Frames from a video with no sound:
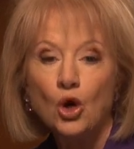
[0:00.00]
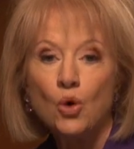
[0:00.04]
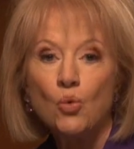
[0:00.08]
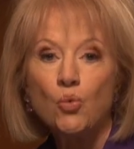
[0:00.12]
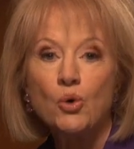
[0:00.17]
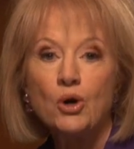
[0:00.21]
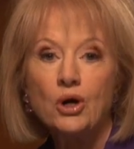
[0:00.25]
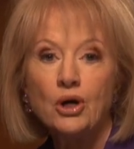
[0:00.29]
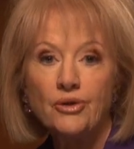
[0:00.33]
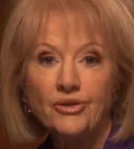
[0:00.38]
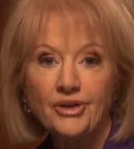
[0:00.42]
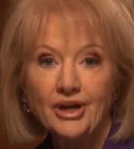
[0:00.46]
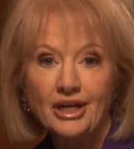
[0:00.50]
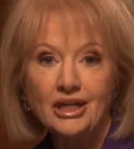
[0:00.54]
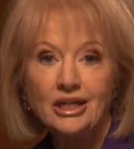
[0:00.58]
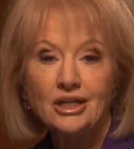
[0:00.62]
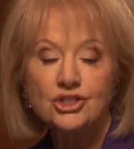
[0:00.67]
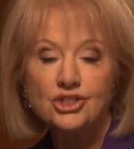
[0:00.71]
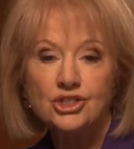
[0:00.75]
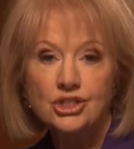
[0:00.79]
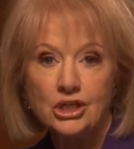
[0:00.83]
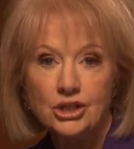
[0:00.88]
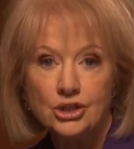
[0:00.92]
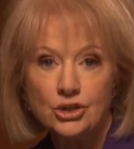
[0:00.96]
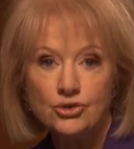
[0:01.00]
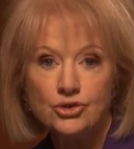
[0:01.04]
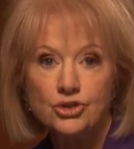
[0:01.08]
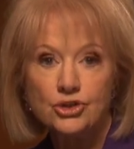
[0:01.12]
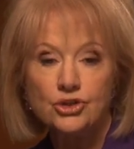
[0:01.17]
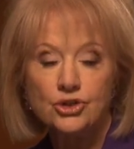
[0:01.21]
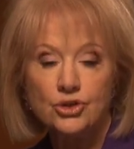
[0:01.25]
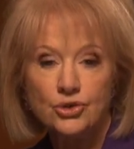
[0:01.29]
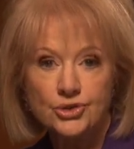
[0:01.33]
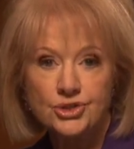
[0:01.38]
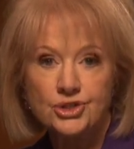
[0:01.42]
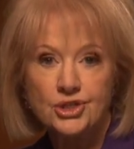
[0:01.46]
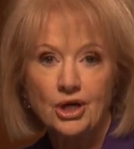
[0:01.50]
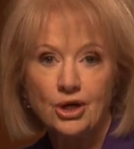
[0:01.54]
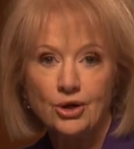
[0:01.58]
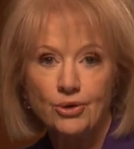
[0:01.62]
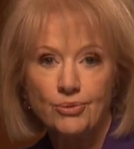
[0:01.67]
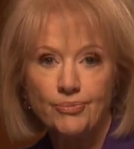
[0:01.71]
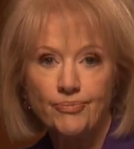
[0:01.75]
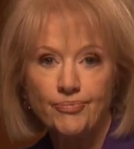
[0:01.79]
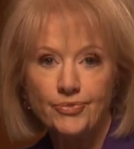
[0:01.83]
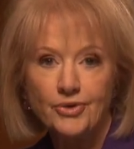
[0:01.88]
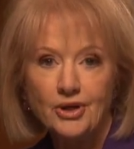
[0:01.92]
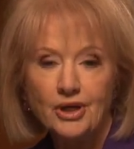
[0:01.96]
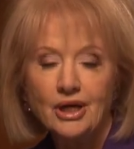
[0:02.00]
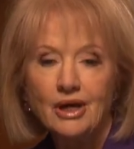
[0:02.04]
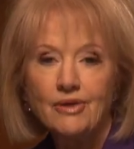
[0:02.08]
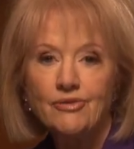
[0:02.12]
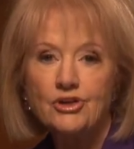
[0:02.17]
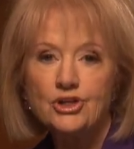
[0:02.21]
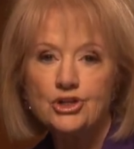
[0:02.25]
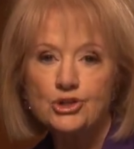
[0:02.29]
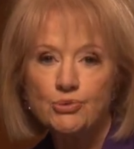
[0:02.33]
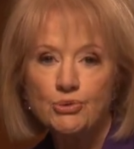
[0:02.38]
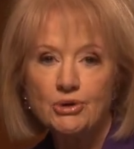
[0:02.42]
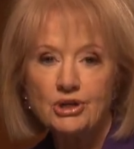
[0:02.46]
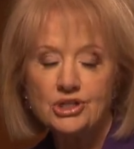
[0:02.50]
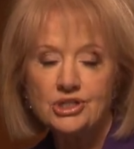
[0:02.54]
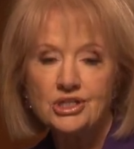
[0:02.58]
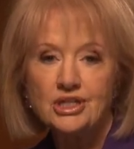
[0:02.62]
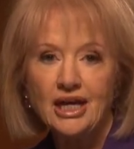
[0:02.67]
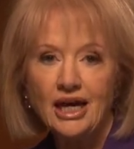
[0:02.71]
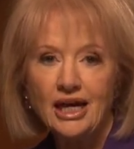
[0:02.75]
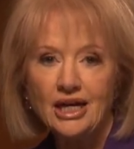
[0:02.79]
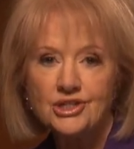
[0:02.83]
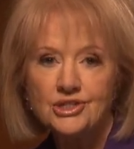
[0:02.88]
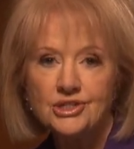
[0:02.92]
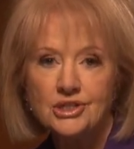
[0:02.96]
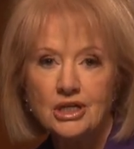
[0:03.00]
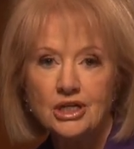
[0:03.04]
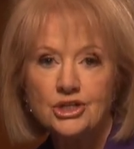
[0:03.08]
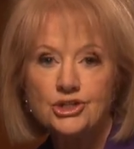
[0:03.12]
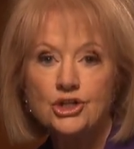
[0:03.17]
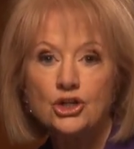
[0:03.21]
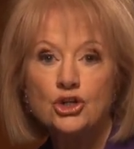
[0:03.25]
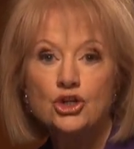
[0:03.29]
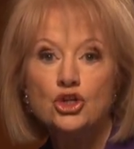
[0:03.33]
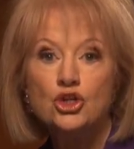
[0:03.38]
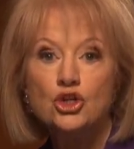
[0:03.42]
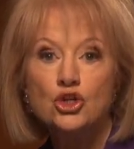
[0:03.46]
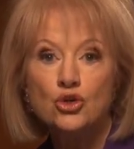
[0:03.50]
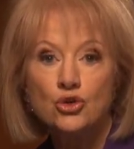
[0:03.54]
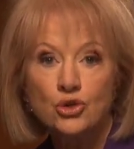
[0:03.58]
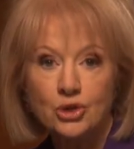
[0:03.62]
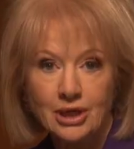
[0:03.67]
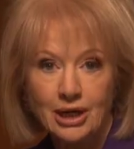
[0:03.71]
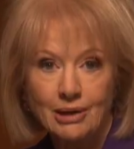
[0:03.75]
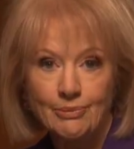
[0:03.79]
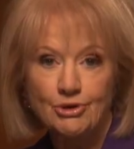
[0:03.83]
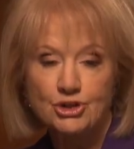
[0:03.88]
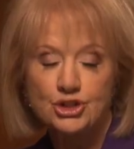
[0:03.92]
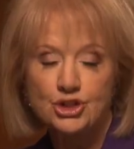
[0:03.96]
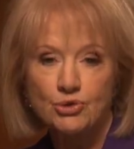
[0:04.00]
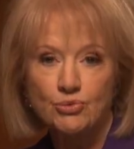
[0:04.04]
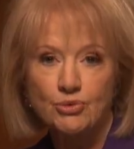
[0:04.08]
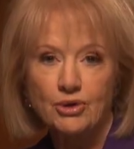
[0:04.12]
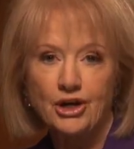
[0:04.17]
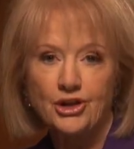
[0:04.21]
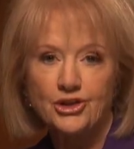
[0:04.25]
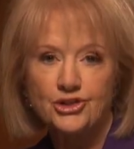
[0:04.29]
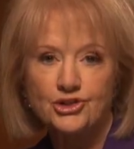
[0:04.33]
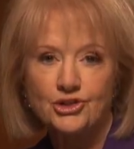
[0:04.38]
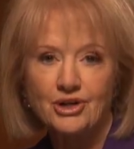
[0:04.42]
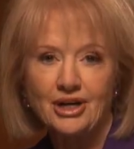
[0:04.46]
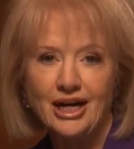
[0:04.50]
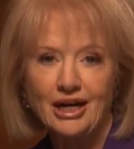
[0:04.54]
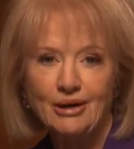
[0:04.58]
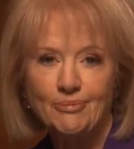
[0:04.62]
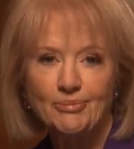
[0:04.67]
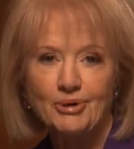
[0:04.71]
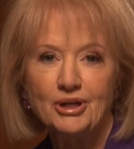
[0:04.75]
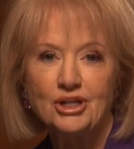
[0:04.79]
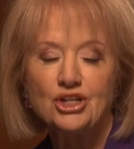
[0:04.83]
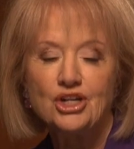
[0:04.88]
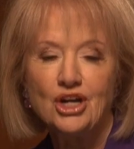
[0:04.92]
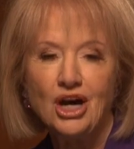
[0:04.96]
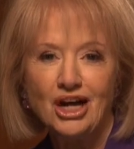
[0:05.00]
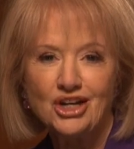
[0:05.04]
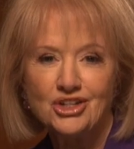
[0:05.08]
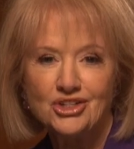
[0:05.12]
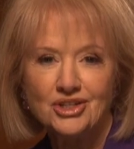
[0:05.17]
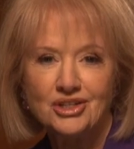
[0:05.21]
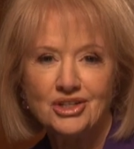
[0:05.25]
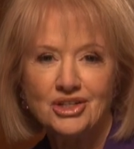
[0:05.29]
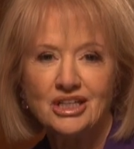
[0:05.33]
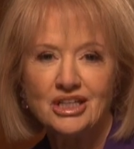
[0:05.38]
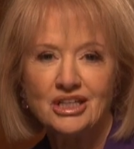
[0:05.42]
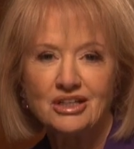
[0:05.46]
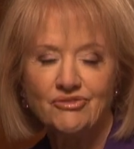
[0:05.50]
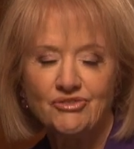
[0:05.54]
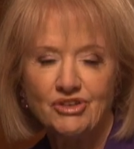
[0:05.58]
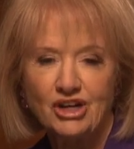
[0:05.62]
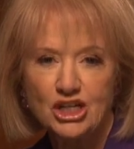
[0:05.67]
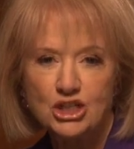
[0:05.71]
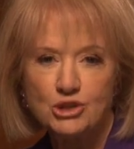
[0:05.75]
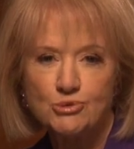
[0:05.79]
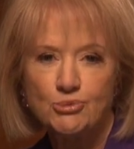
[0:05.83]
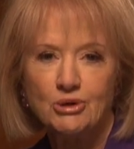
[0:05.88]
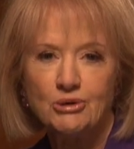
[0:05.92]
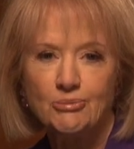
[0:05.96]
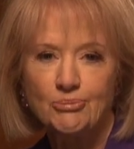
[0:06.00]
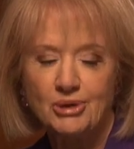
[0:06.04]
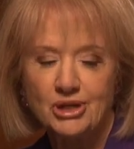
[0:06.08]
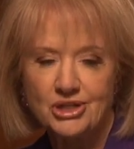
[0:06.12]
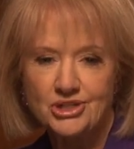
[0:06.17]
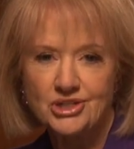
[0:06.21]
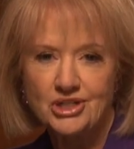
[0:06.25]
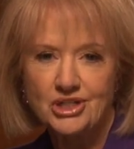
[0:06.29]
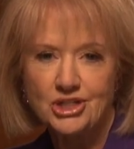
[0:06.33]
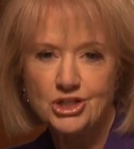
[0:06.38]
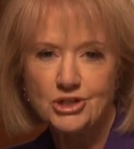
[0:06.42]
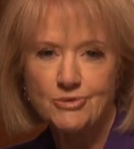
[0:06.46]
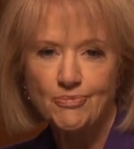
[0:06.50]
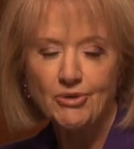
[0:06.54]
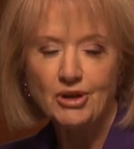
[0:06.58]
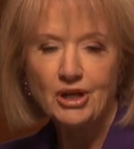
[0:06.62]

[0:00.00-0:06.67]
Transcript: Will they continue to do so? This week's guest is a newcomer to Wealth Track, but not to the investment business.